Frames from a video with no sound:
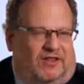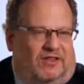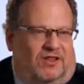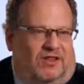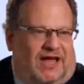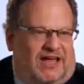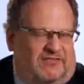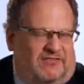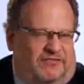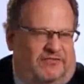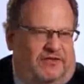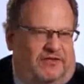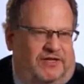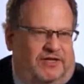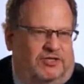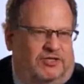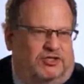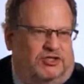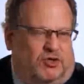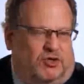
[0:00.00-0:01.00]
life
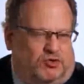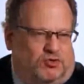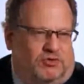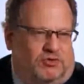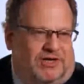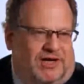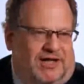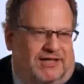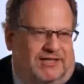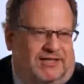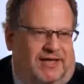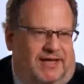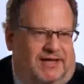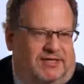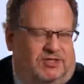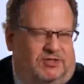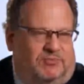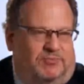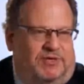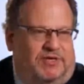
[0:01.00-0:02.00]
in its social
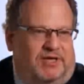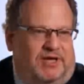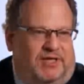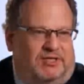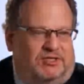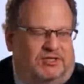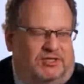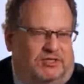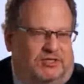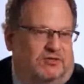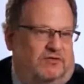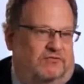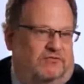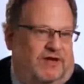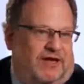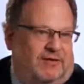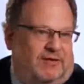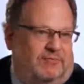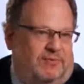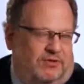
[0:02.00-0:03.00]
context begins until
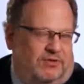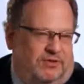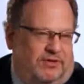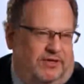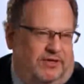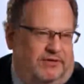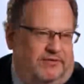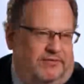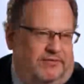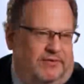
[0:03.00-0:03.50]
viability.